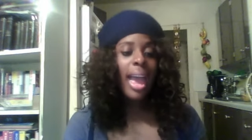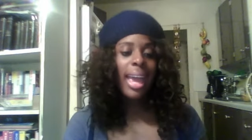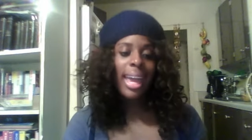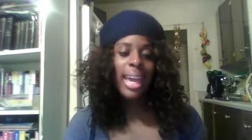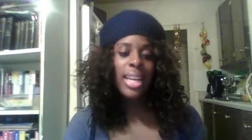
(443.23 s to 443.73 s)

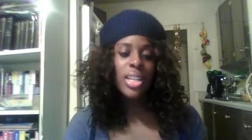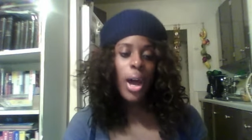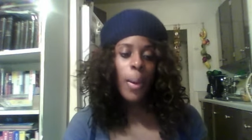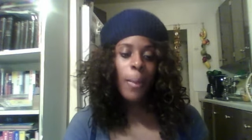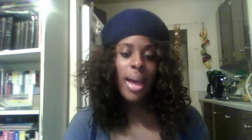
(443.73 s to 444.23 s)
And
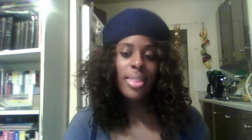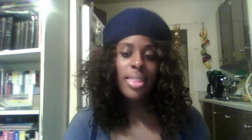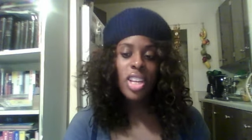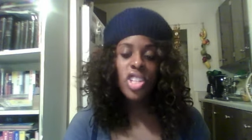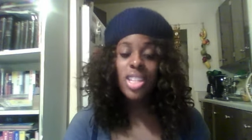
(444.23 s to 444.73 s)
um, I
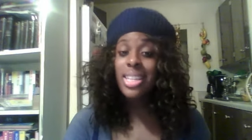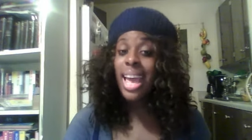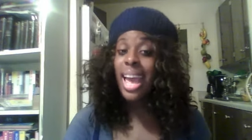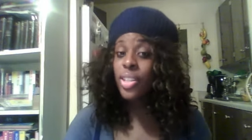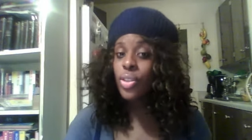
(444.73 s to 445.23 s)
think she's
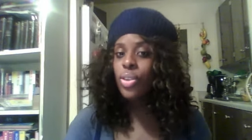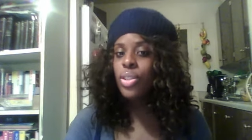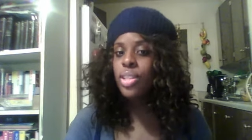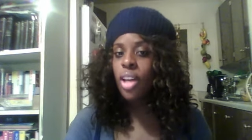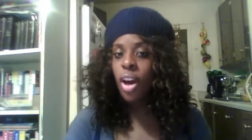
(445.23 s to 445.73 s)
handled
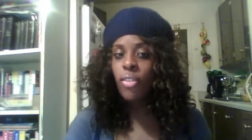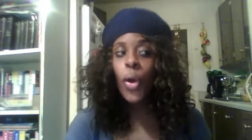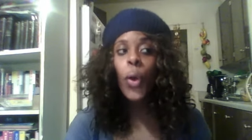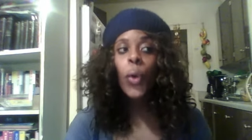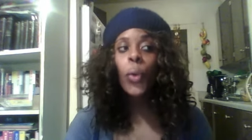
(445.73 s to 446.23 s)
herself
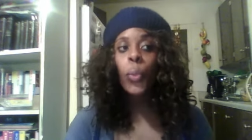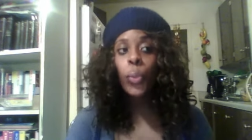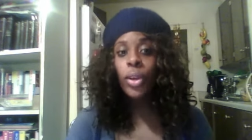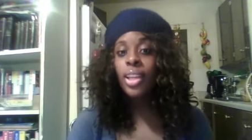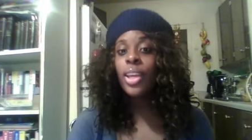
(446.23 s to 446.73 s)

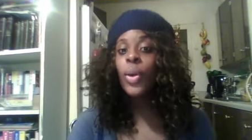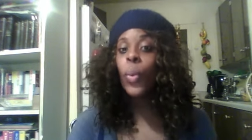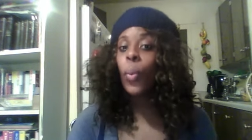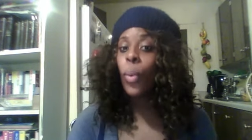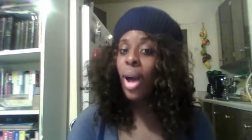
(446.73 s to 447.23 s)
really
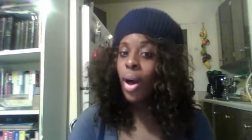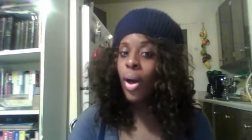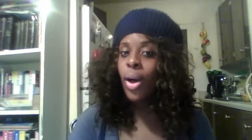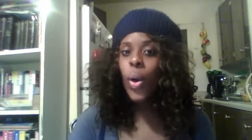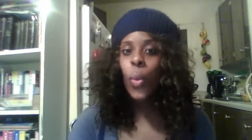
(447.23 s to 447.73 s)

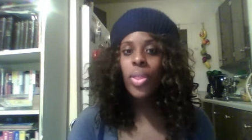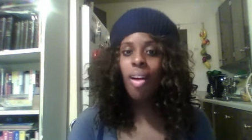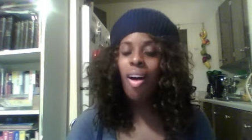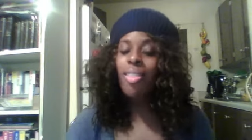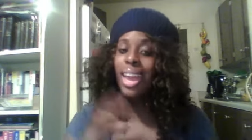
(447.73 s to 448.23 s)
well
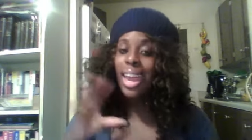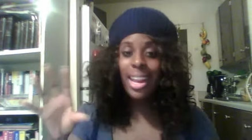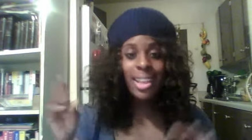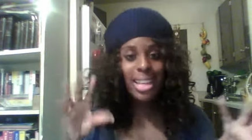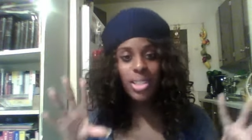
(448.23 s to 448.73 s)
with all the
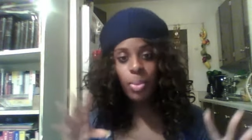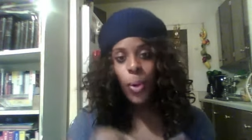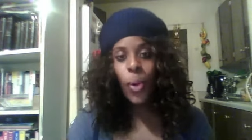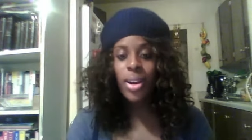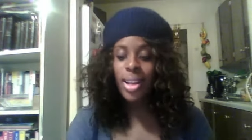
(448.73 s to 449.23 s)
hating that's been
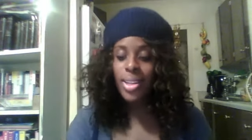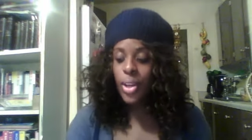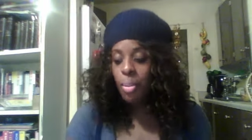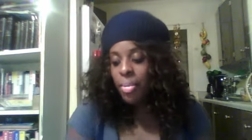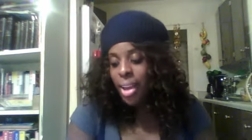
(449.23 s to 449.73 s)
going on.
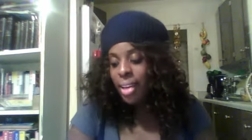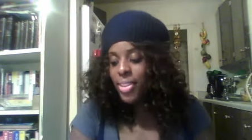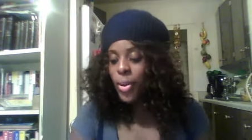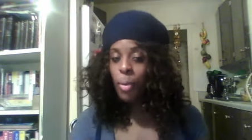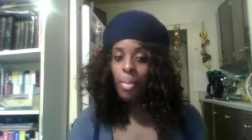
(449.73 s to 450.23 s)
So I'm going to have
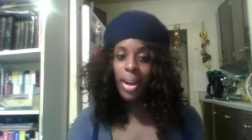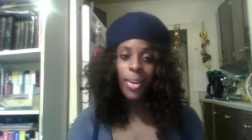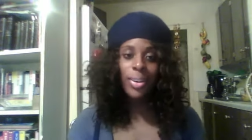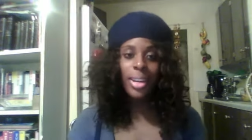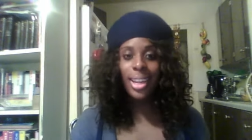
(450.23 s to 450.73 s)
to go with my
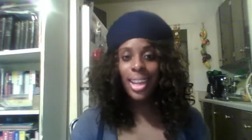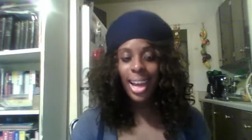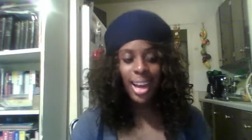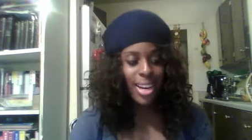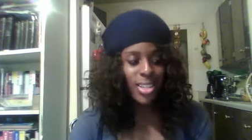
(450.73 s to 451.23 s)
girl Nicki.
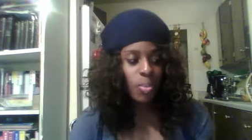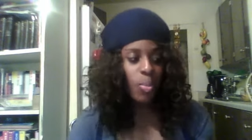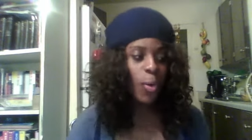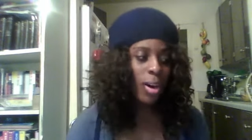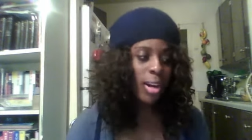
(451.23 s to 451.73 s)
I got to
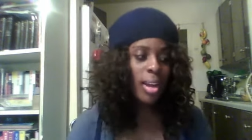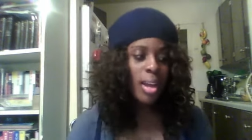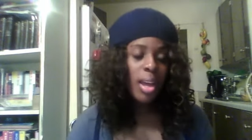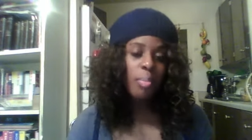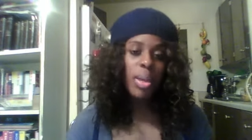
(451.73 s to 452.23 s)
support
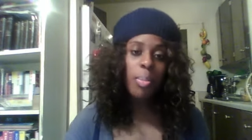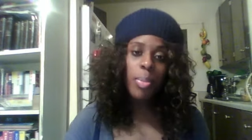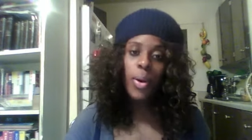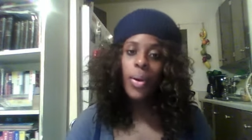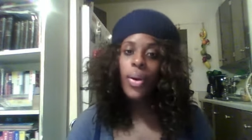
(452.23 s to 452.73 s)

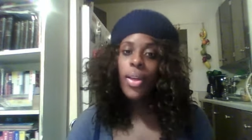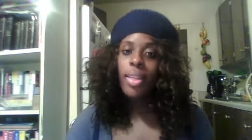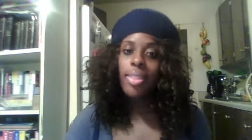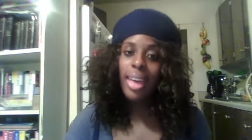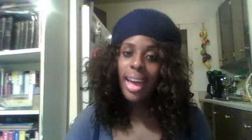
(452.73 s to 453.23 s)
people
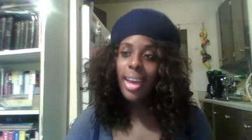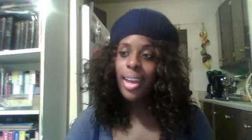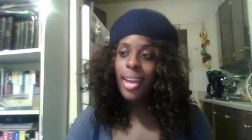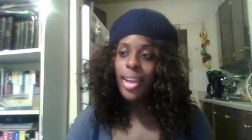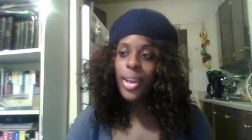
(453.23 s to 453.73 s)
that,
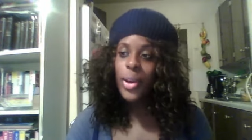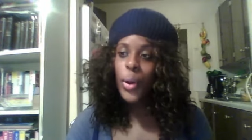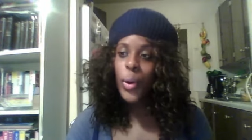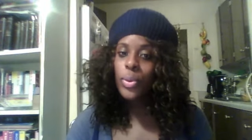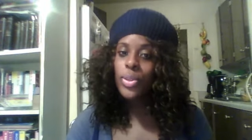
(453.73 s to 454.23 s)
you
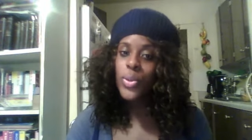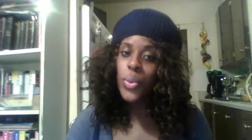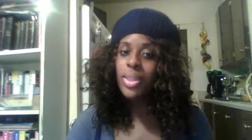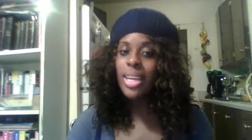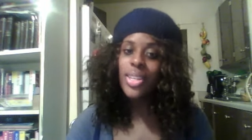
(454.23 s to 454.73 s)
know, do
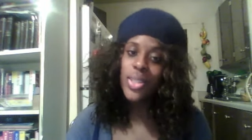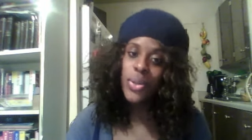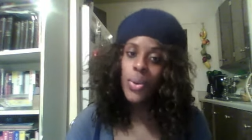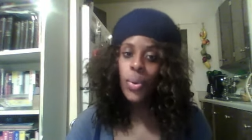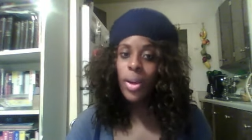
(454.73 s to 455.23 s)
what they
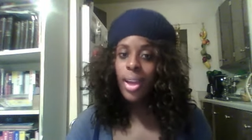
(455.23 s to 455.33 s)
do